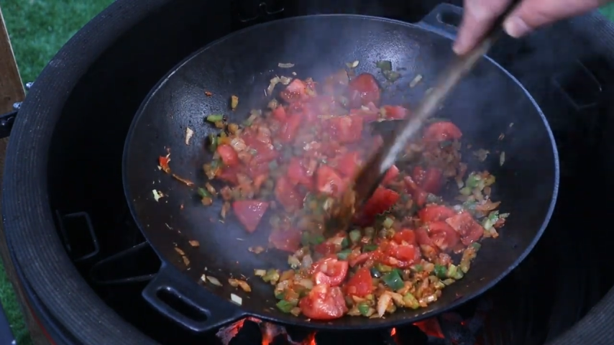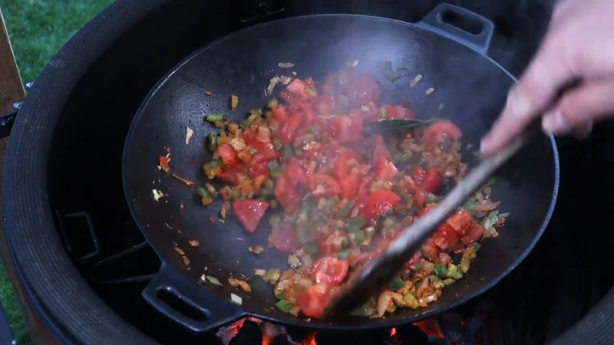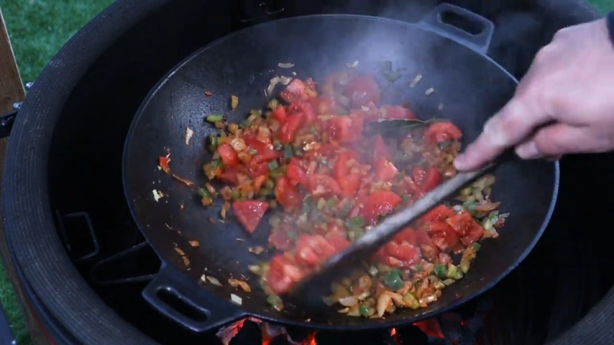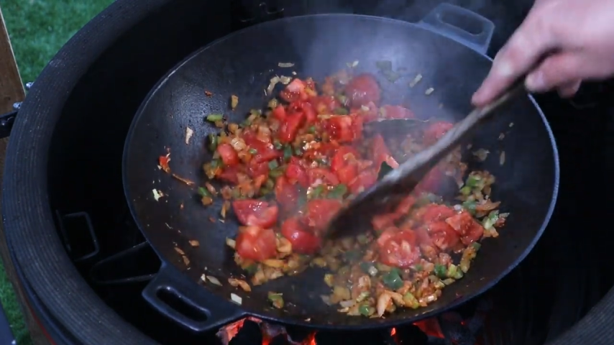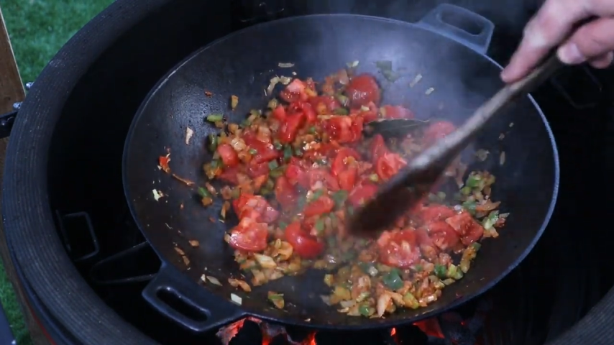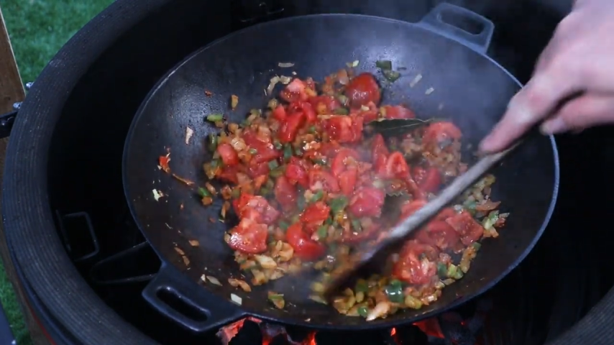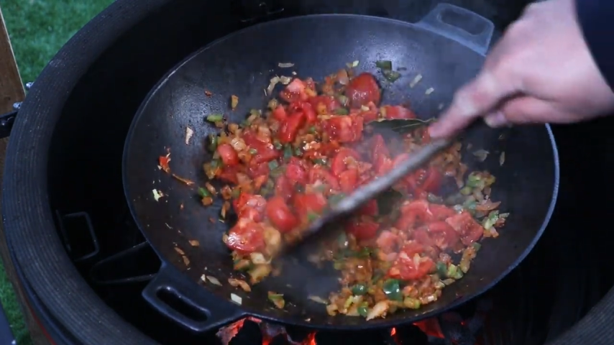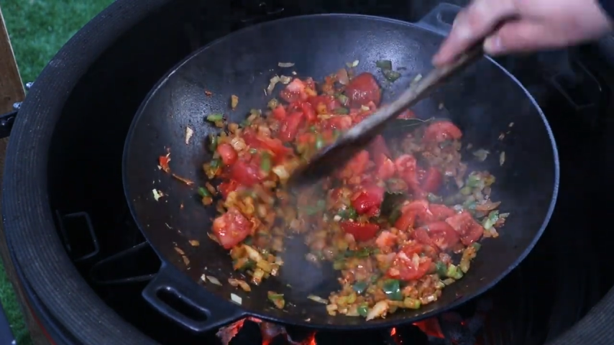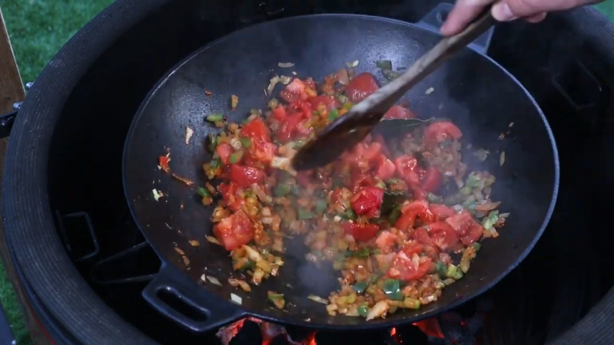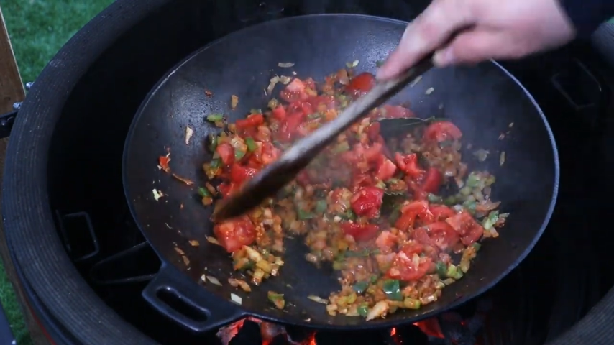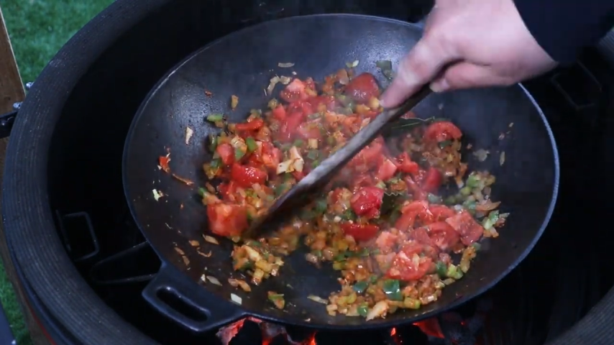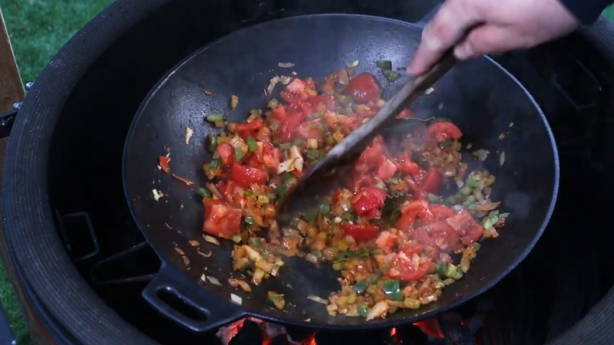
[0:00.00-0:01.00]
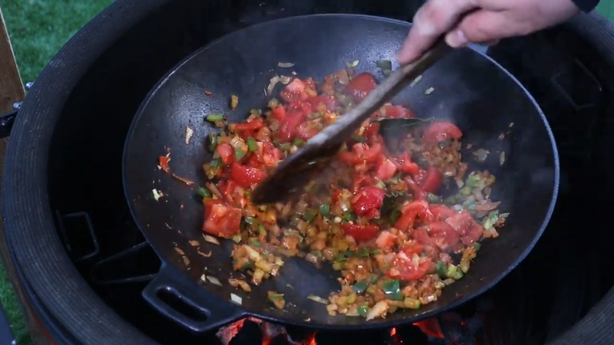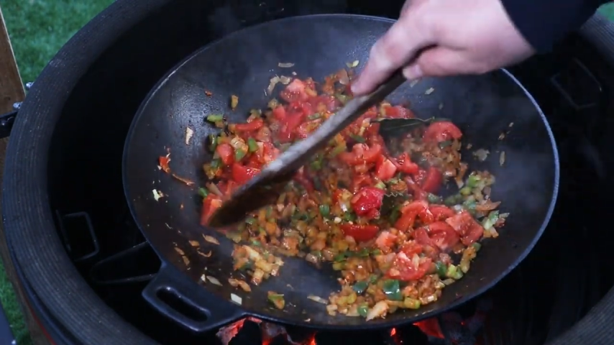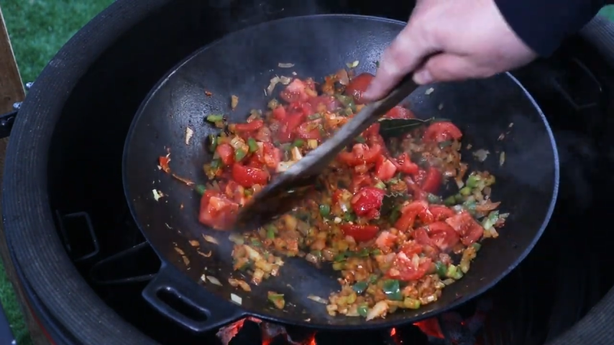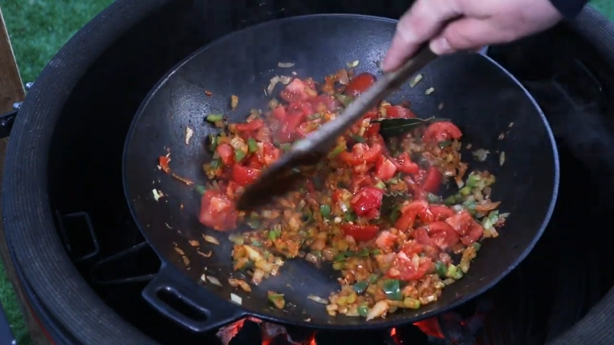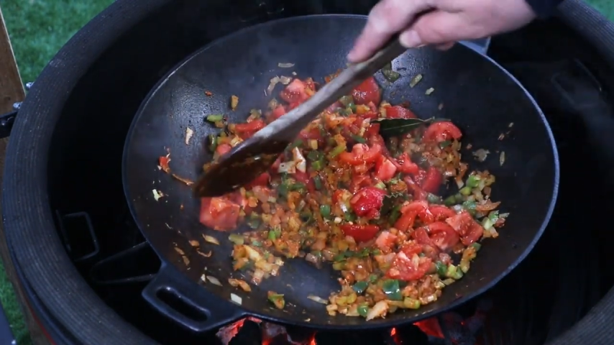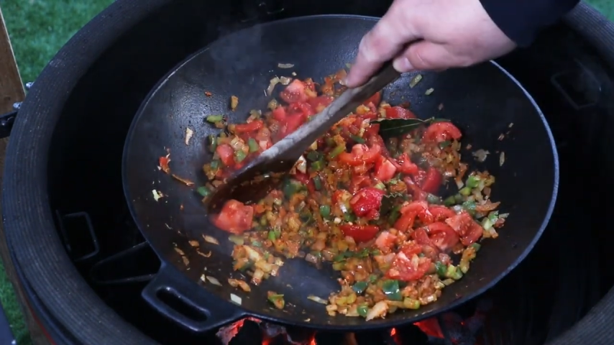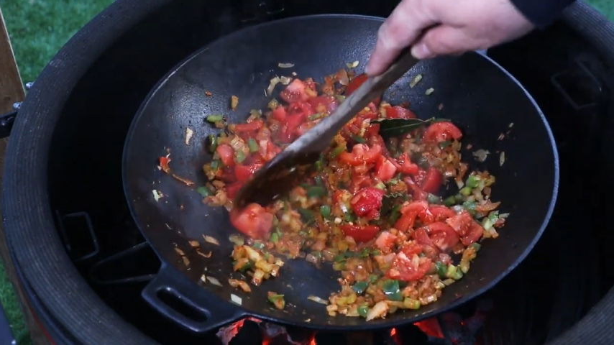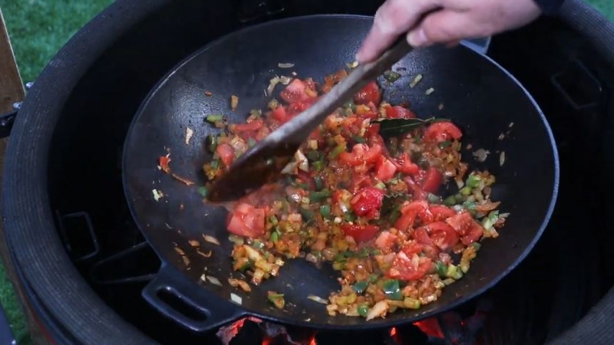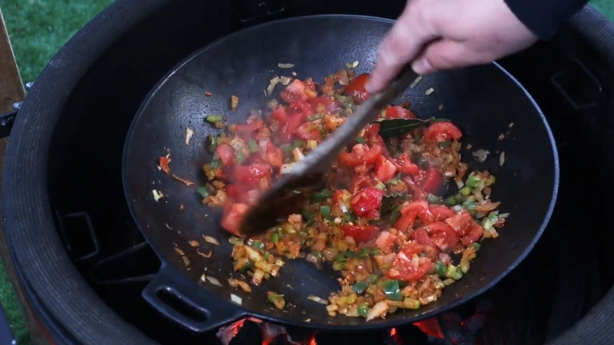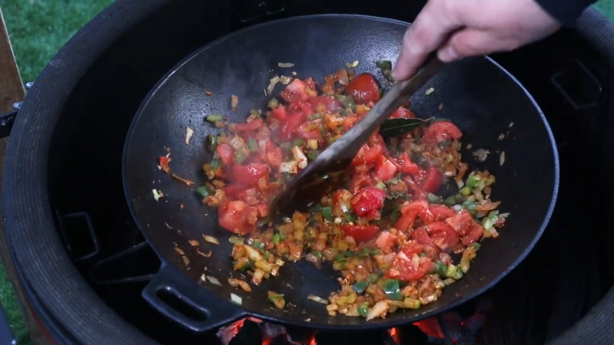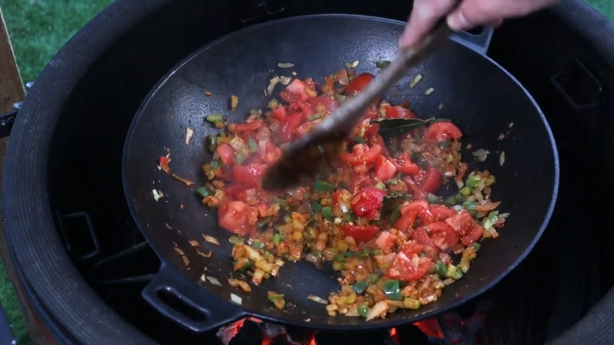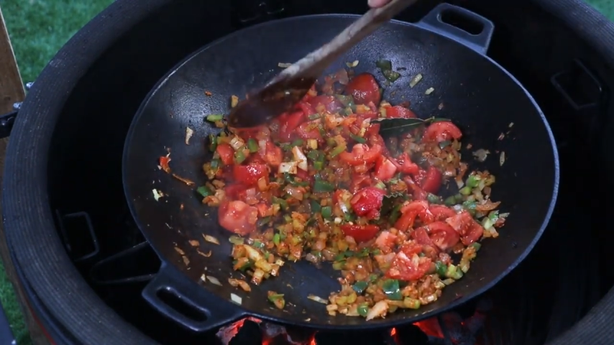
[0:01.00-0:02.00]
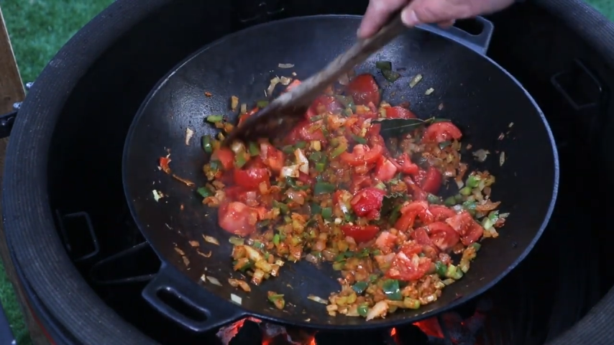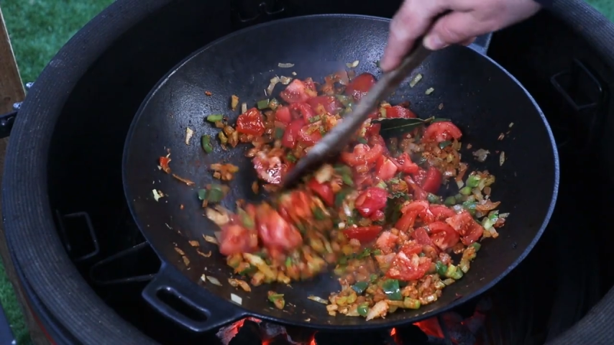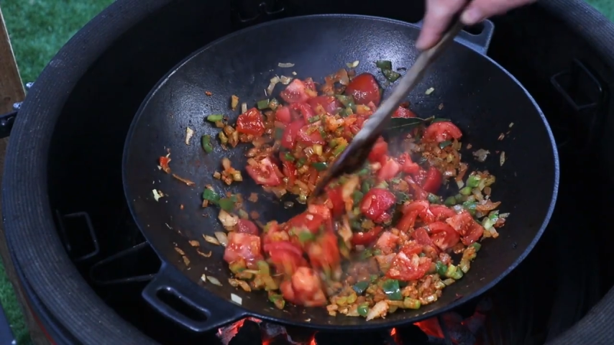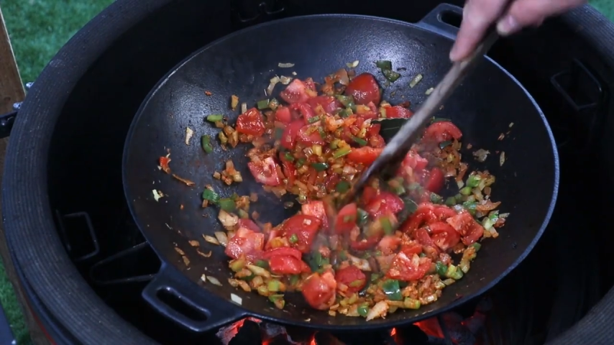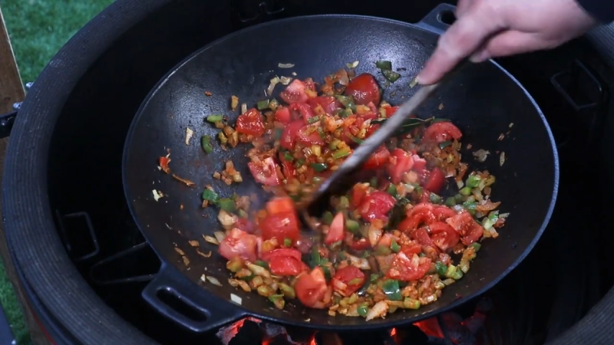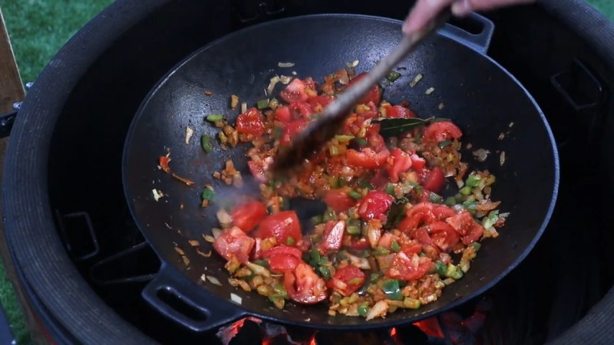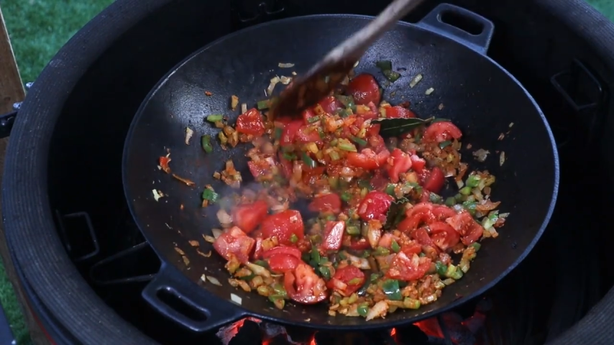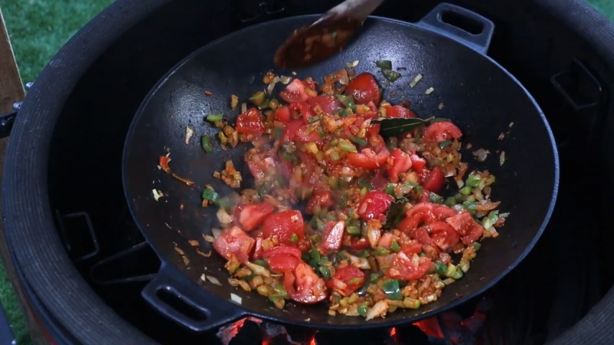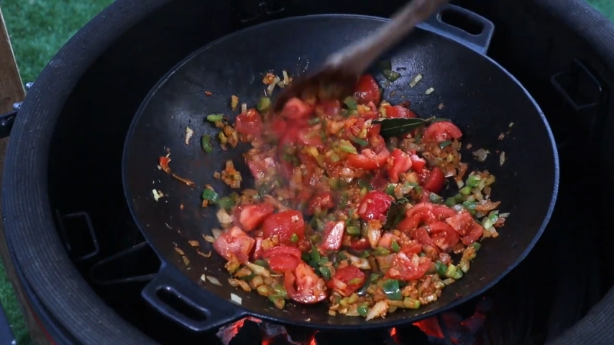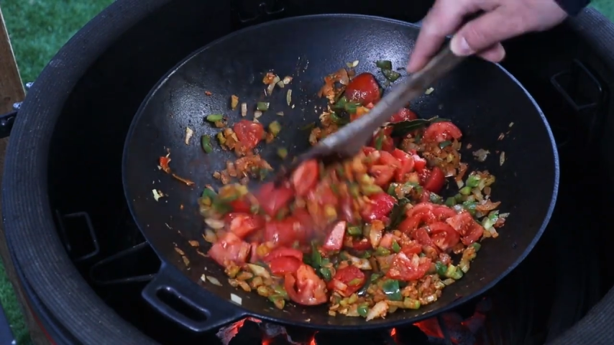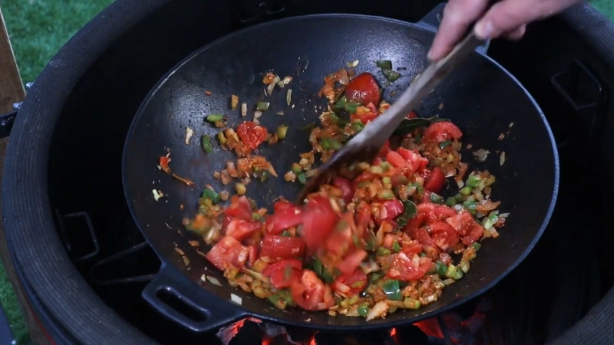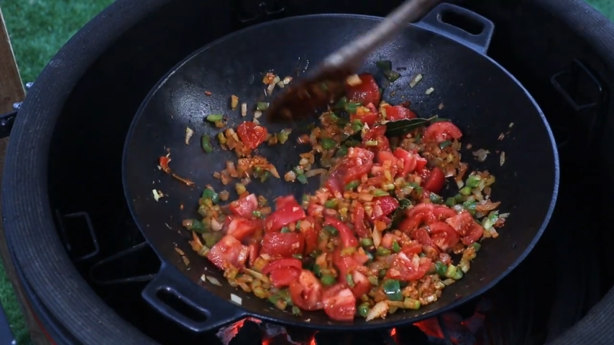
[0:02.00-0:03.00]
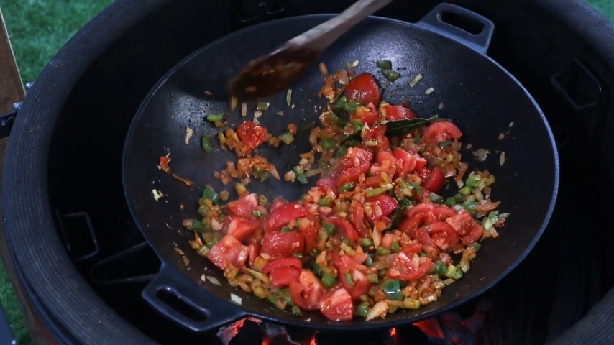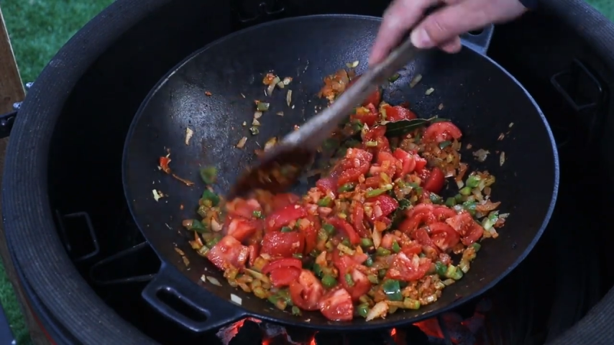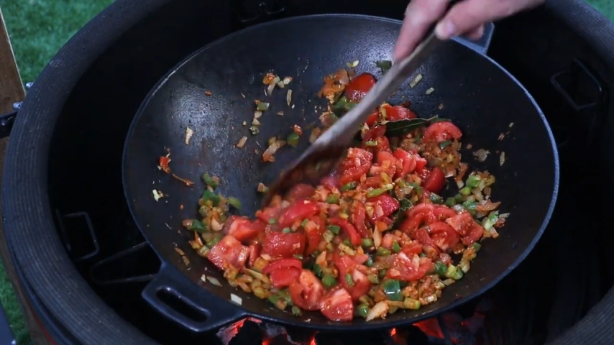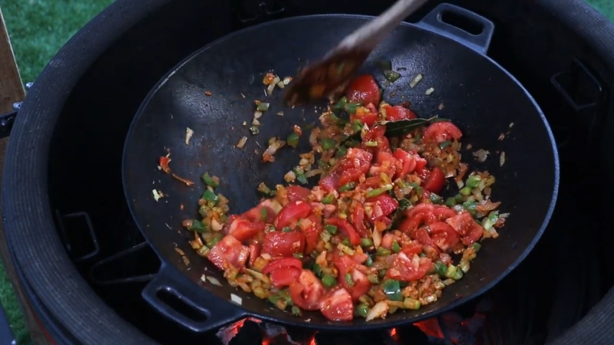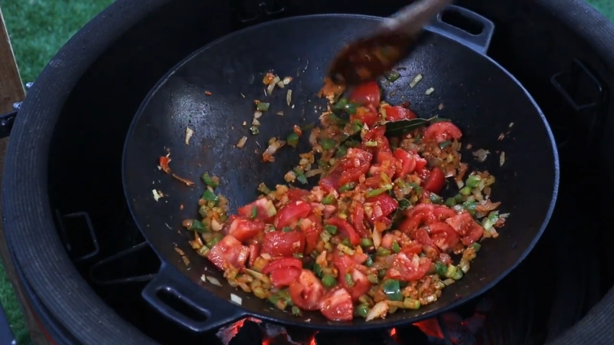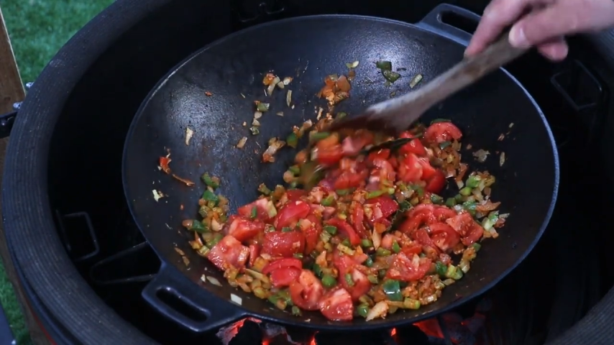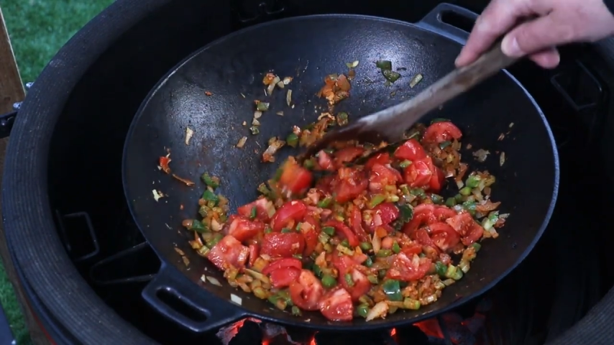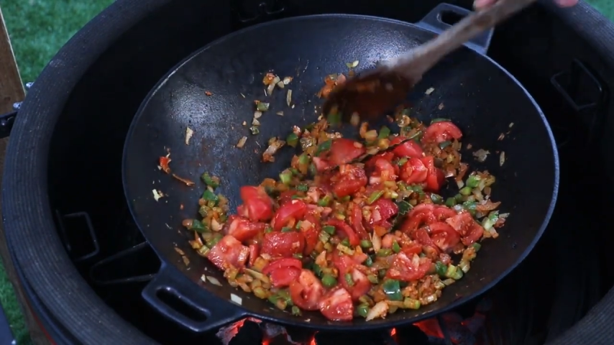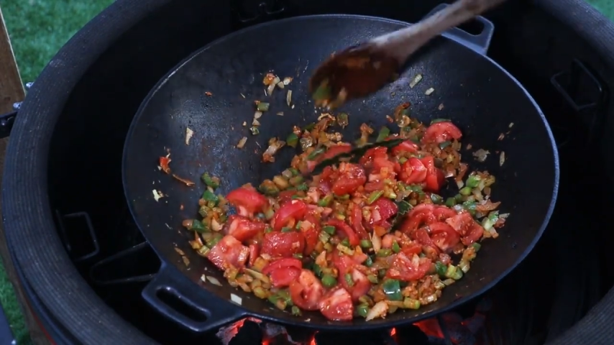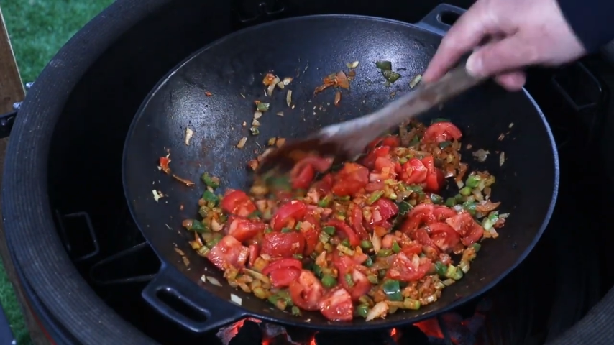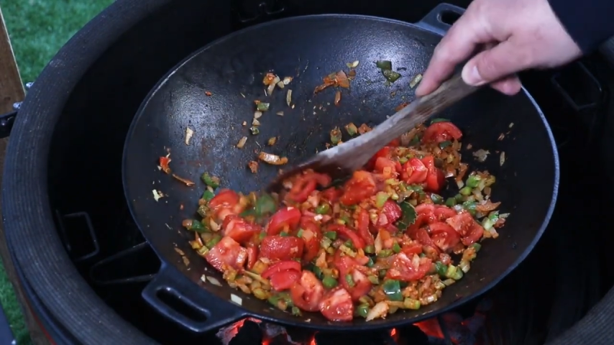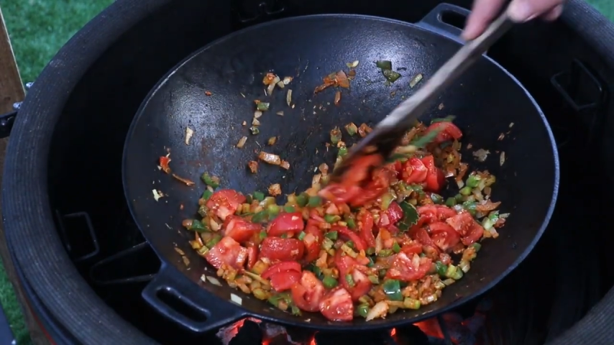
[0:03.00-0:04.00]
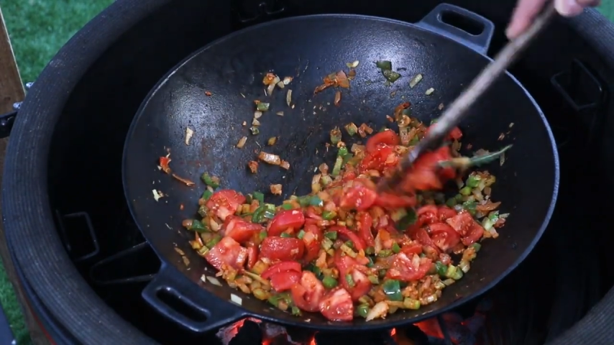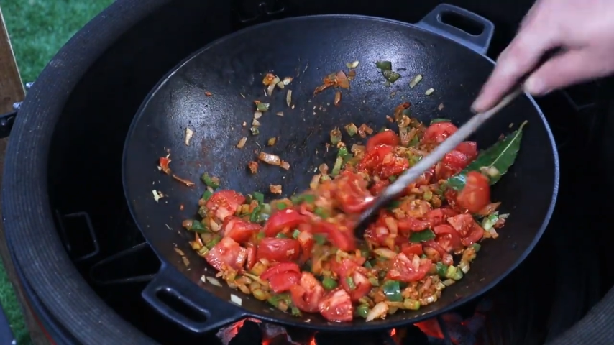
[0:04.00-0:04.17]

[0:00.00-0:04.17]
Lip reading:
[unreadable: no face in view]